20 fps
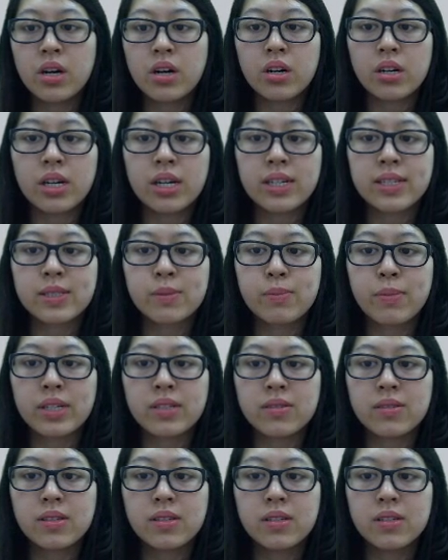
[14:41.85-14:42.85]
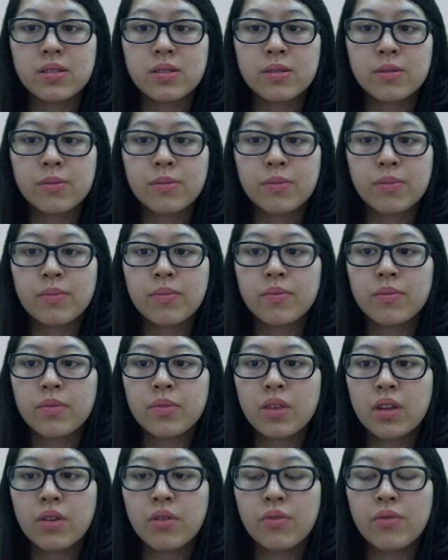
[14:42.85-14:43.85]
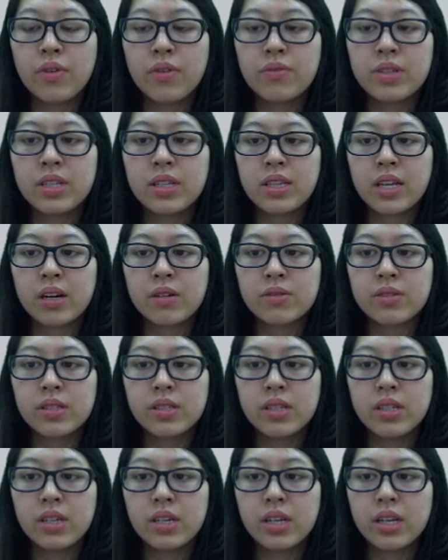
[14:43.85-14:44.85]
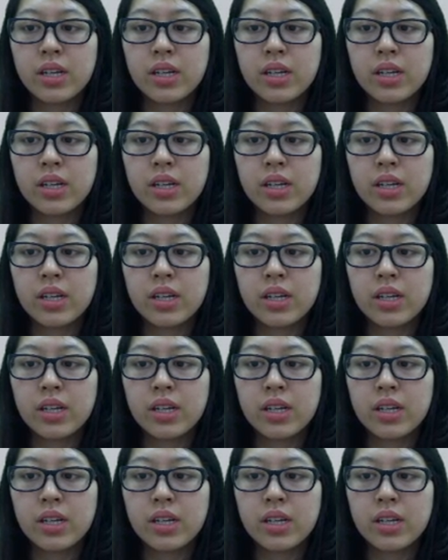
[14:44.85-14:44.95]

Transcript: our expenses, $50,000,